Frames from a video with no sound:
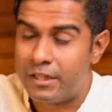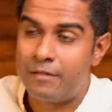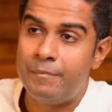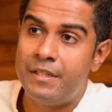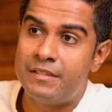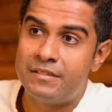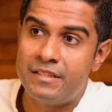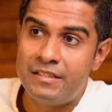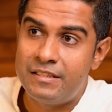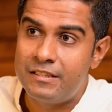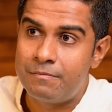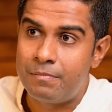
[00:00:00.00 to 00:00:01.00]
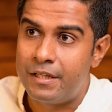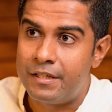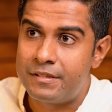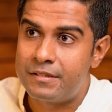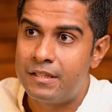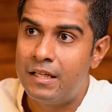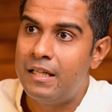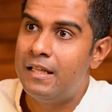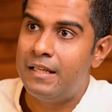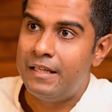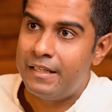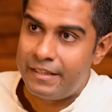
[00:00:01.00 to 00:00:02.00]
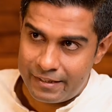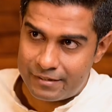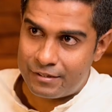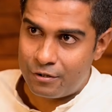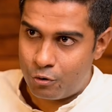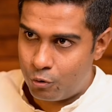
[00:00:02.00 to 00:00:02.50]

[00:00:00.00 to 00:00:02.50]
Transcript: That means in this place, yes,